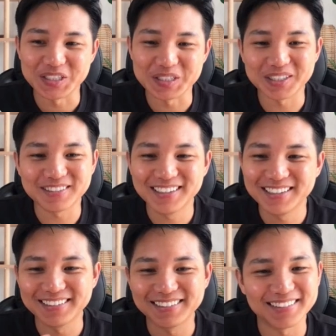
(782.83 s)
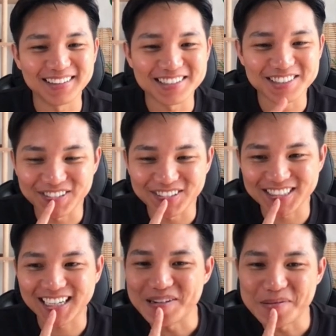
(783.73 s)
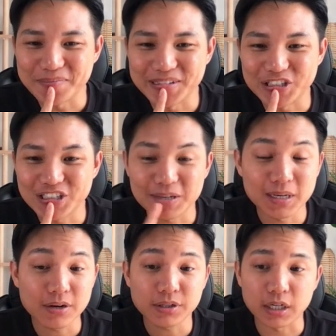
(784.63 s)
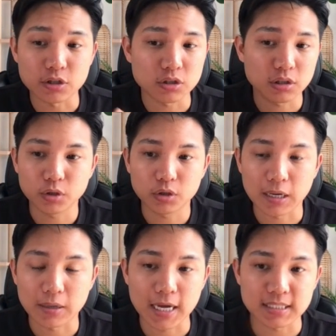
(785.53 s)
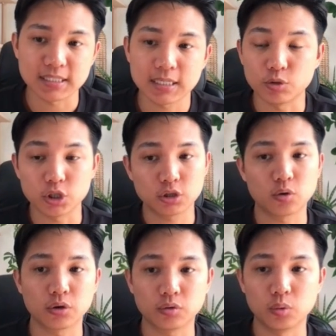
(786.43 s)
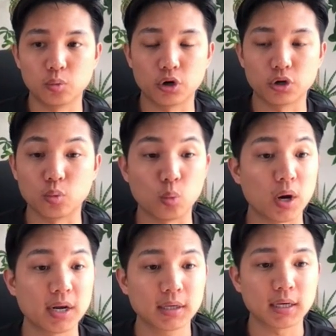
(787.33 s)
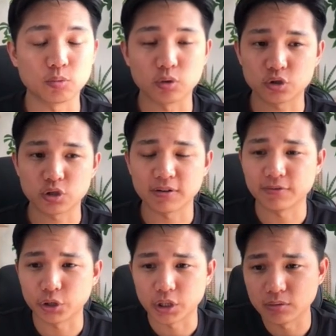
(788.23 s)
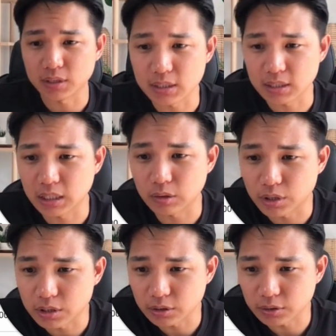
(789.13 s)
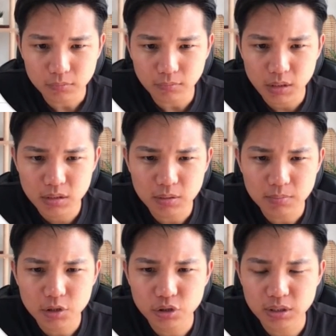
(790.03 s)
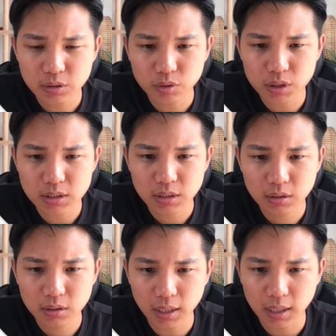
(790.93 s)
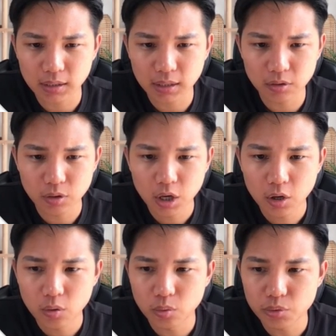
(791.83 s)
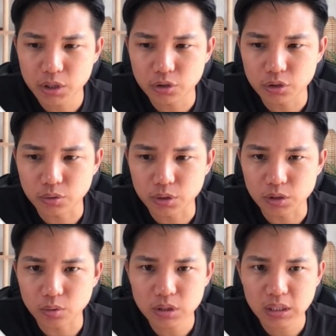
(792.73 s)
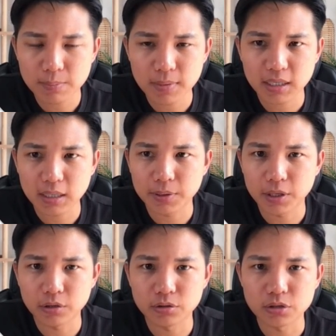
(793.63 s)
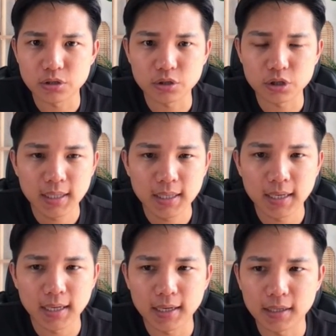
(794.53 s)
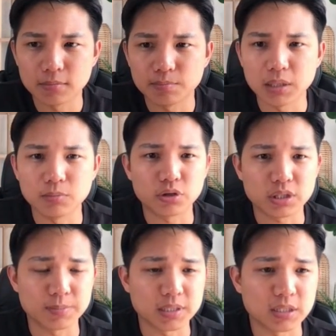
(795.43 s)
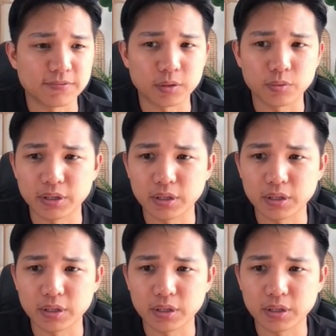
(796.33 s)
as well. Let us know in the chat. But just coming down here, as I said, we're just going through the word wedding and we're trying to figure out these keywords. So some interesting ones. And then what we can do is always come back up here to the search and be more specific with it,